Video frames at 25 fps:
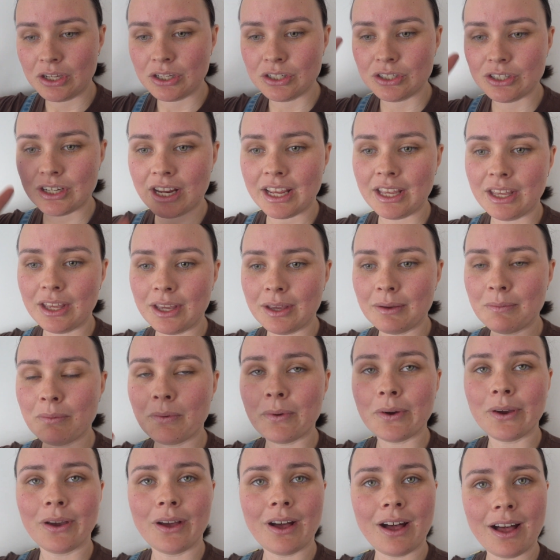Jacob
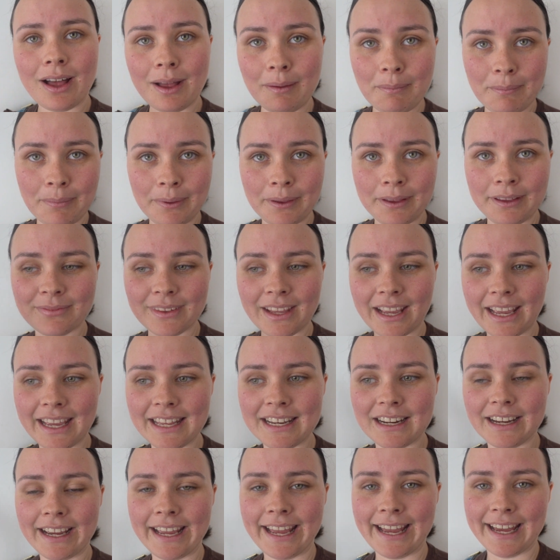woke up
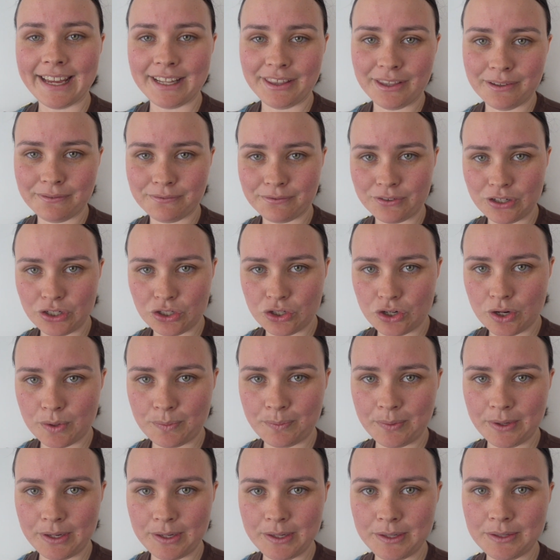and I had the fridge
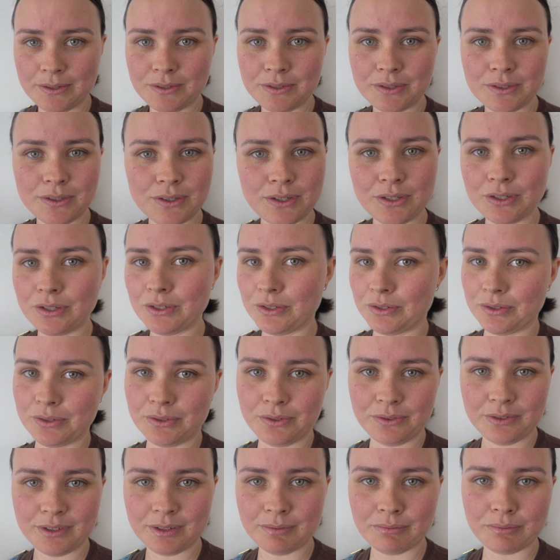open to
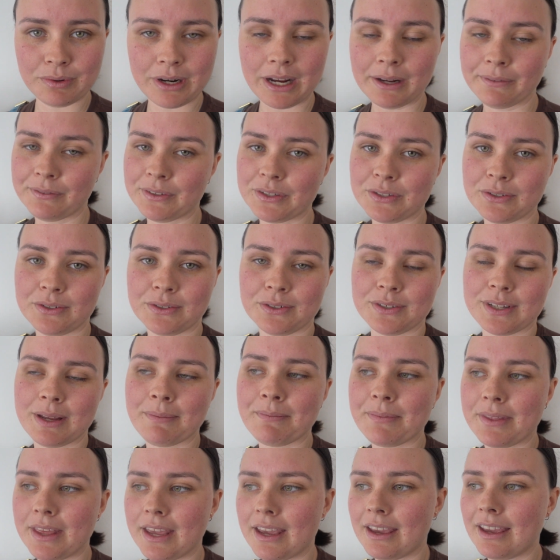do some breakfast or
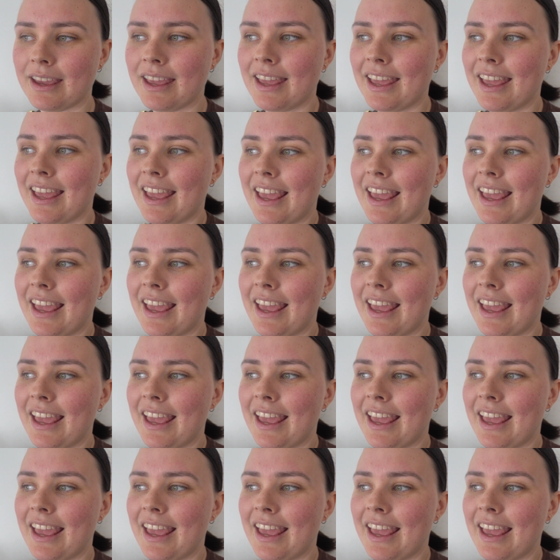something.